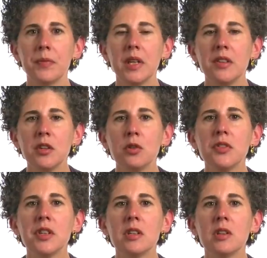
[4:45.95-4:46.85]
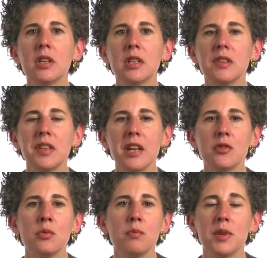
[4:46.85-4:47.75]
It's interesting to look at this
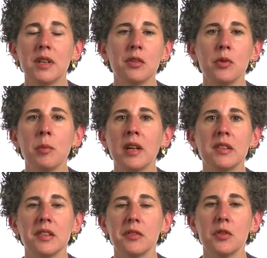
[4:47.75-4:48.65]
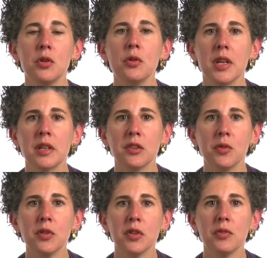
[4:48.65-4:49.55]
statue because it reminds us of two things.
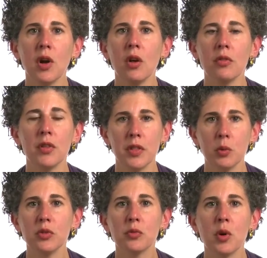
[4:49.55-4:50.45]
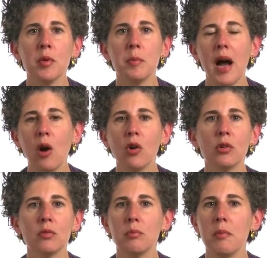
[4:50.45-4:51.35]
First of all, that there was Roman
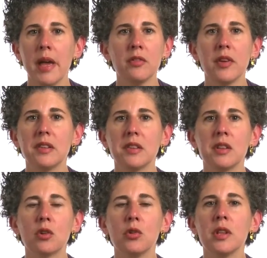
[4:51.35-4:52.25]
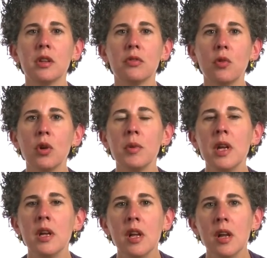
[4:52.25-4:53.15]
power manifest in the Corinthian Forum,
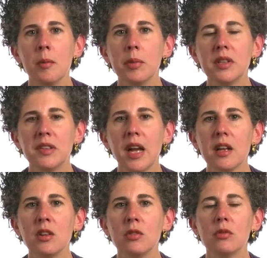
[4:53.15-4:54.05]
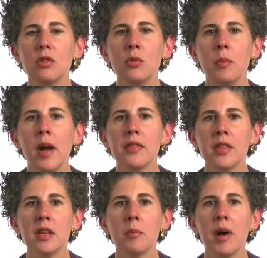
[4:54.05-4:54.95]
but second, you might
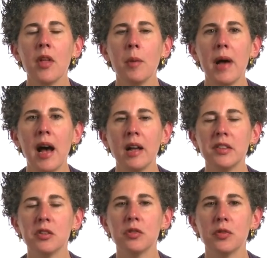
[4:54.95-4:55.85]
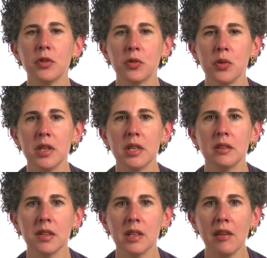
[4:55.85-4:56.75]
think about a passage in 1
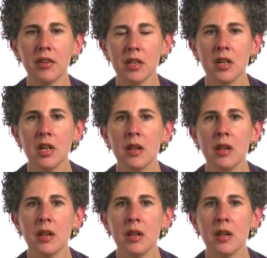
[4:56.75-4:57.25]
Corinthians 11